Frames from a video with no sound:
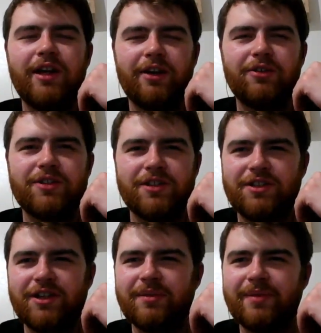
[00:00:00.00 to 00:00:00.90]
Harrelson's
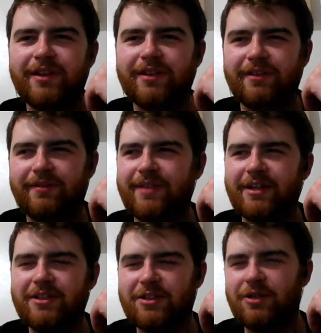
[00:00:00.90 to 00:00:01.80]
going to be in the
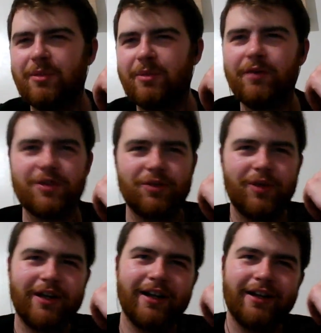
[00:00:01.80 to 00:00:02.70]
Han Solo movie, so why
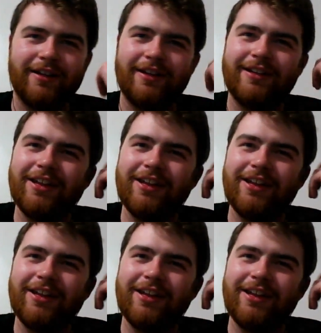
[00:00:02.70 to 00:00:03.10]
not?